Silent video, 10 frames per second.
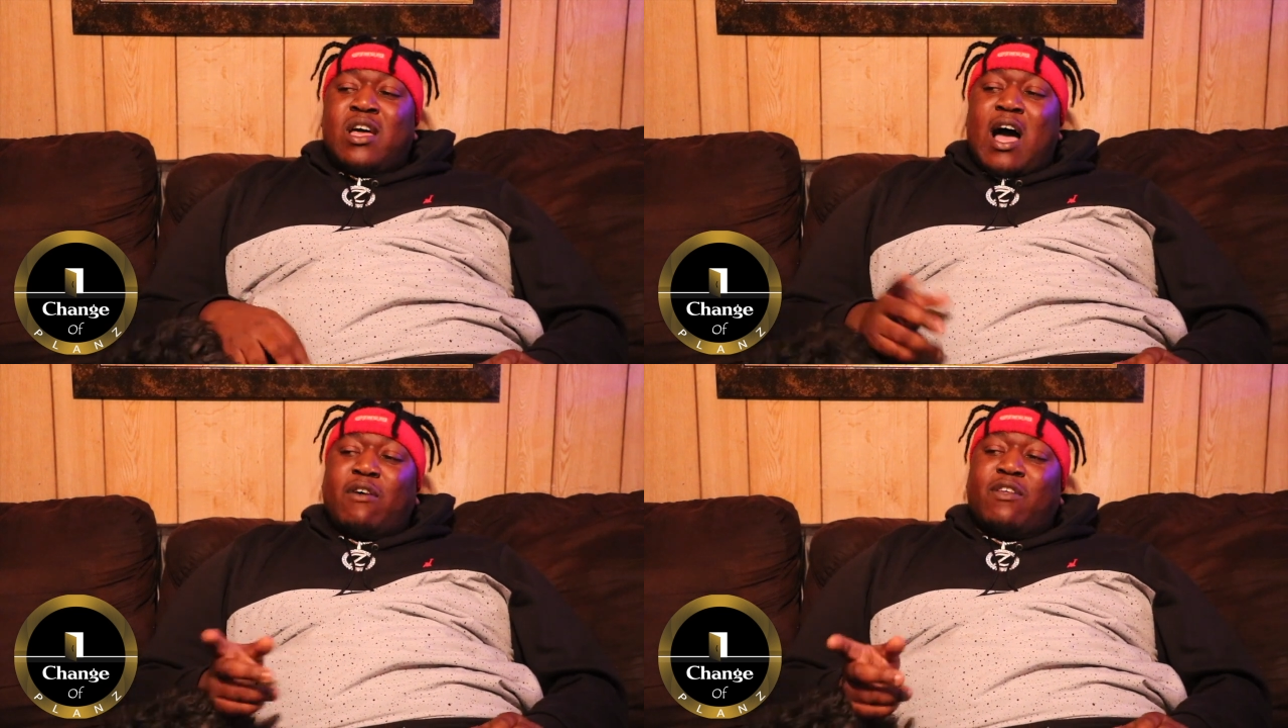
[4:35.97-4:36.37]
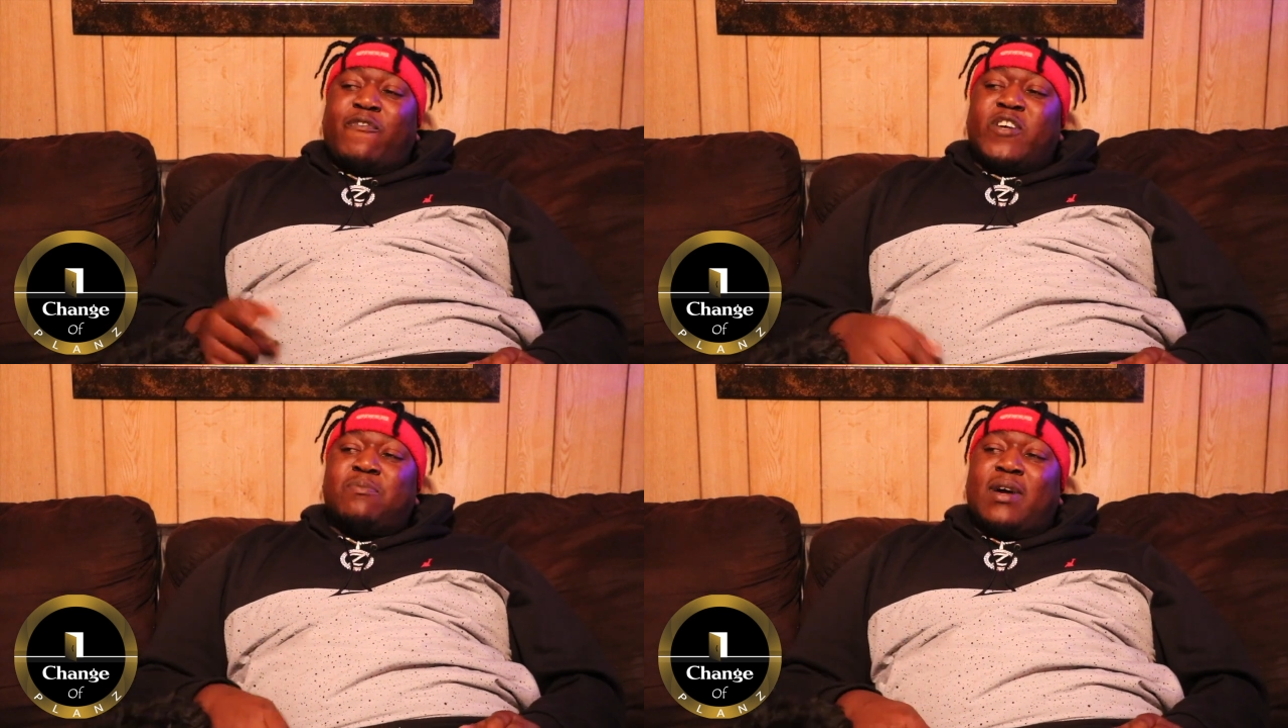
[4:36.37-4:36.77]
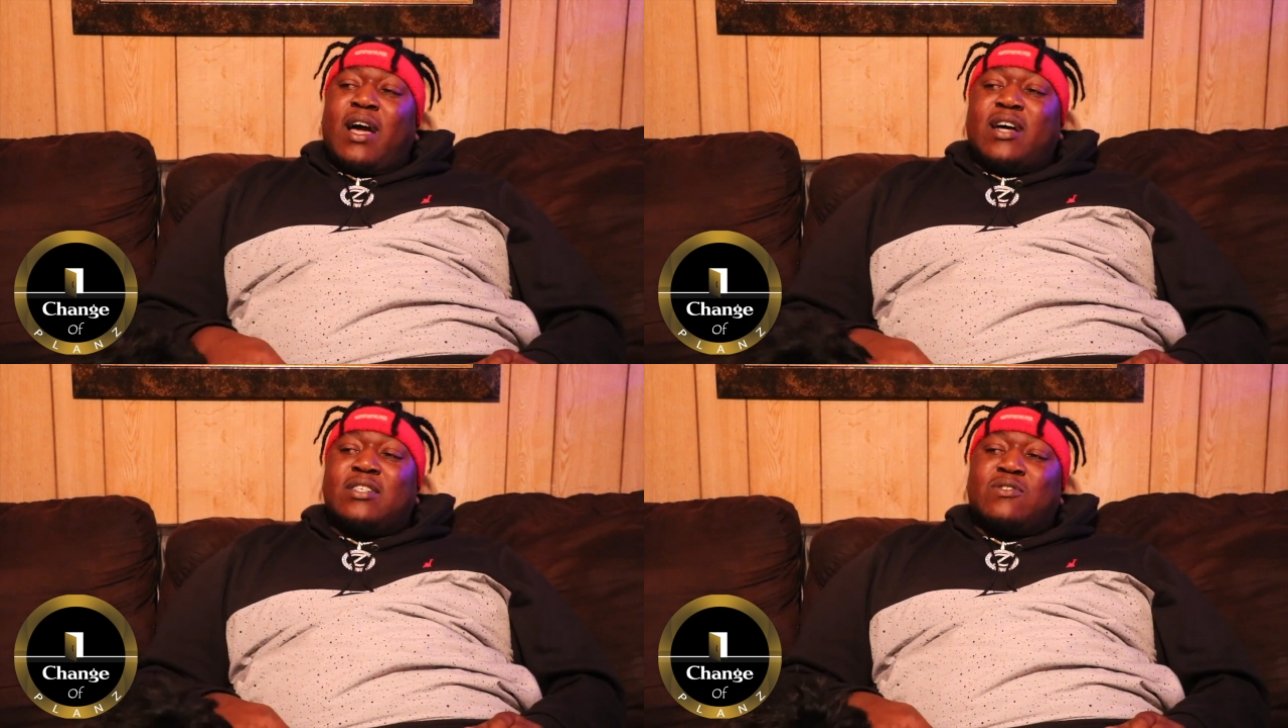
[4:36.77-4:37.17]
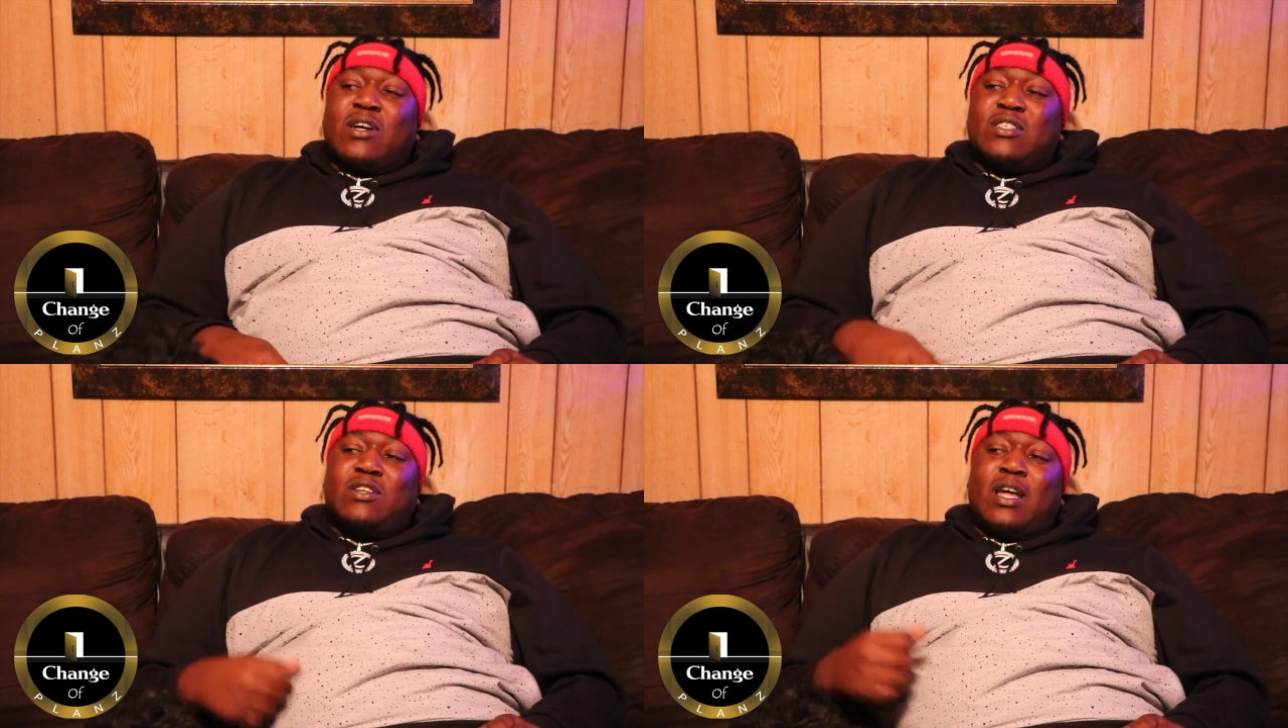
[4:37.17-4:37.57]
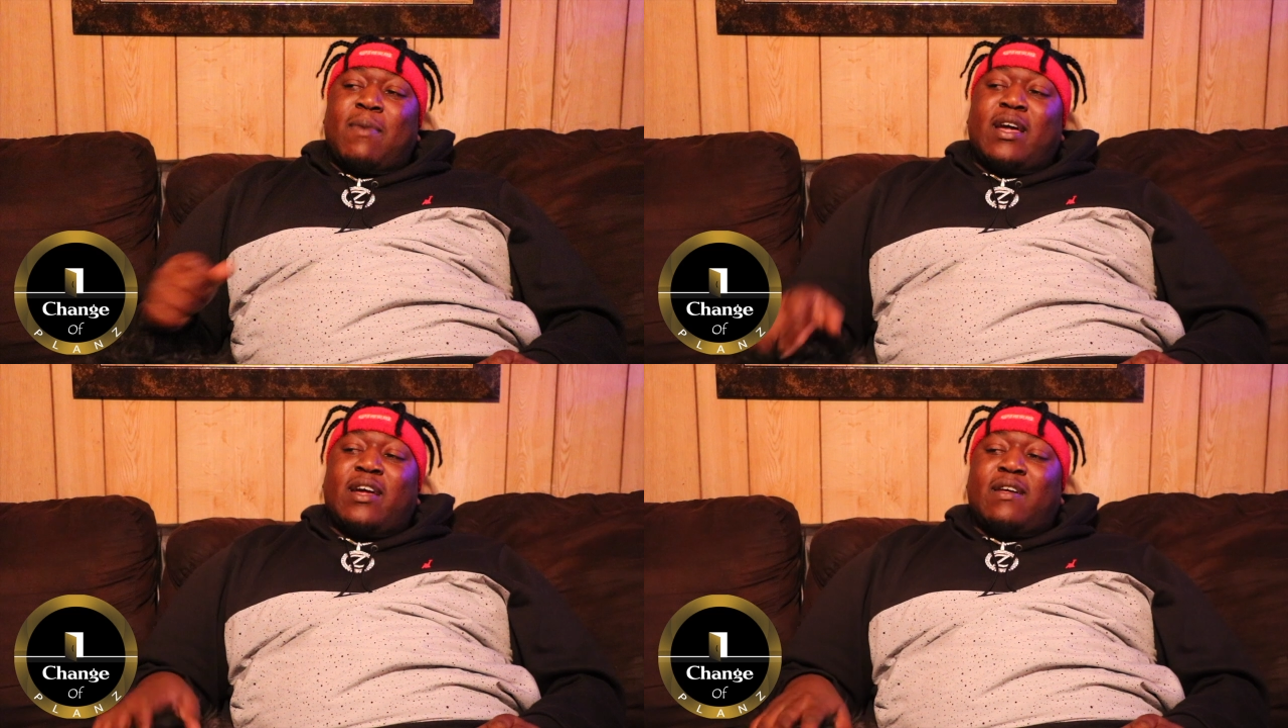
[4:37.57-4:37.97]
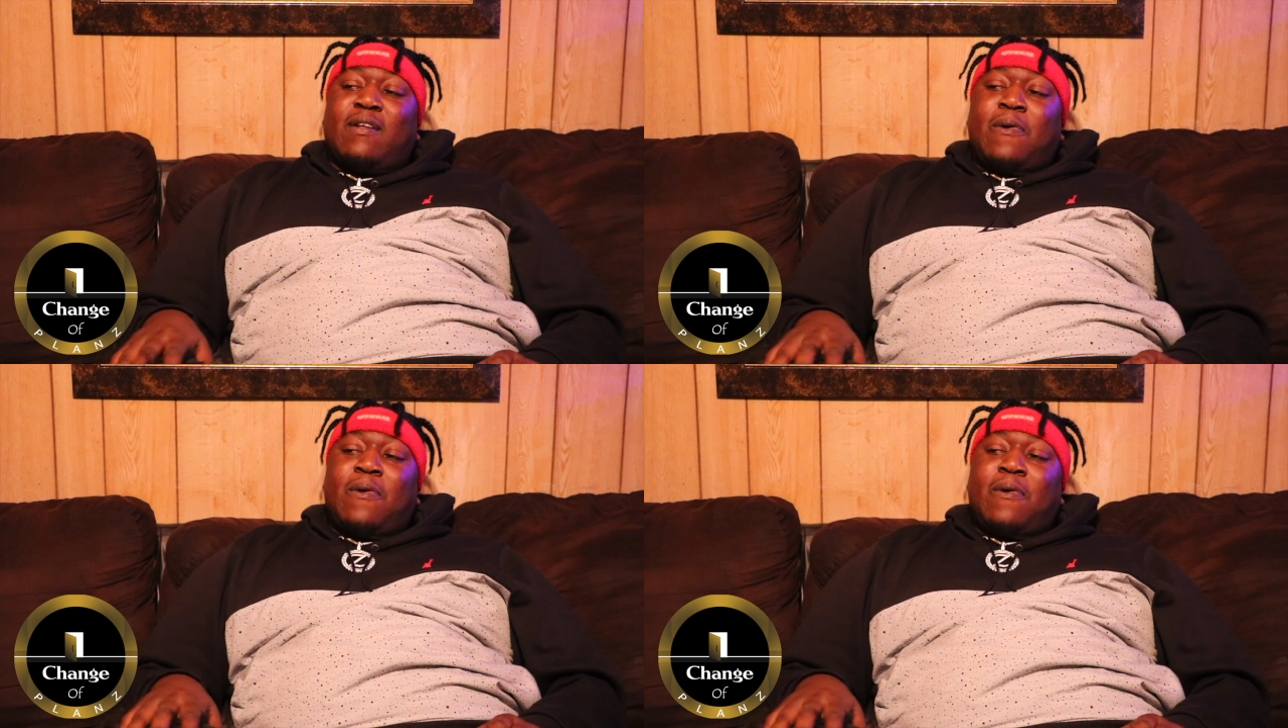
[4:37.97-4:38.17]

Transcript: I was a freshman in high school. I told like, man.